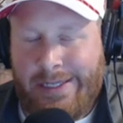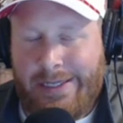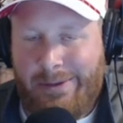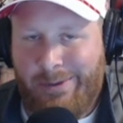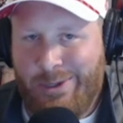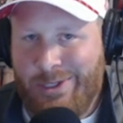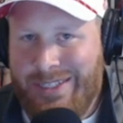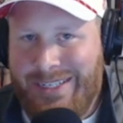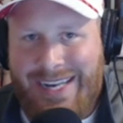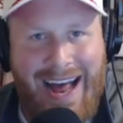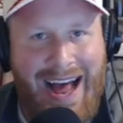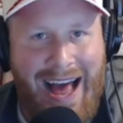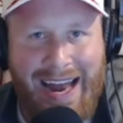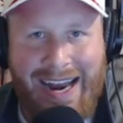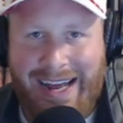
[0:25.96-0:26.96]
was
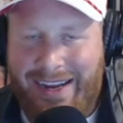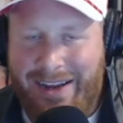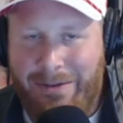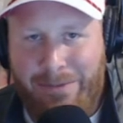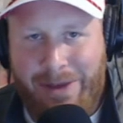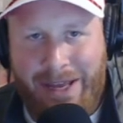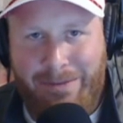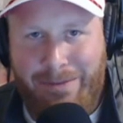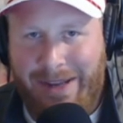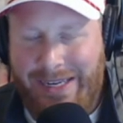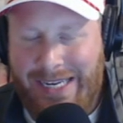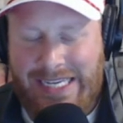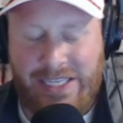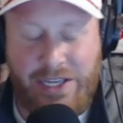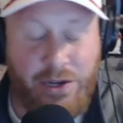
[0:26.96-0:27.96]
not a commitment,
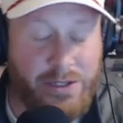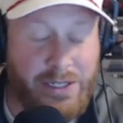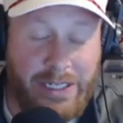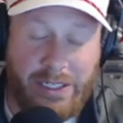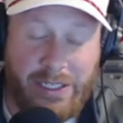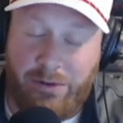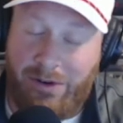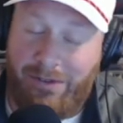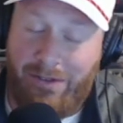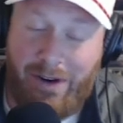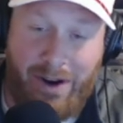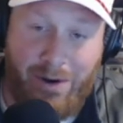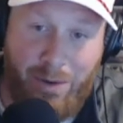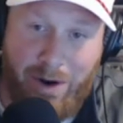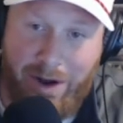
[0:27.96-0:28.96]
as Houston is doing
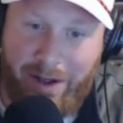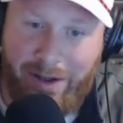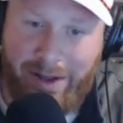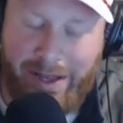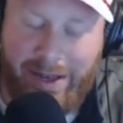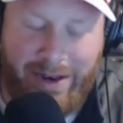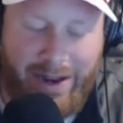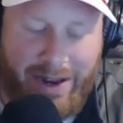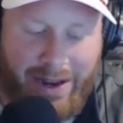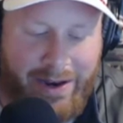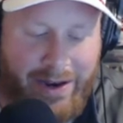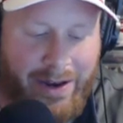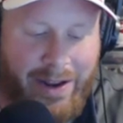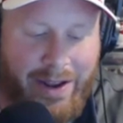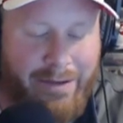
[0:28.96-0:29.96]
very well in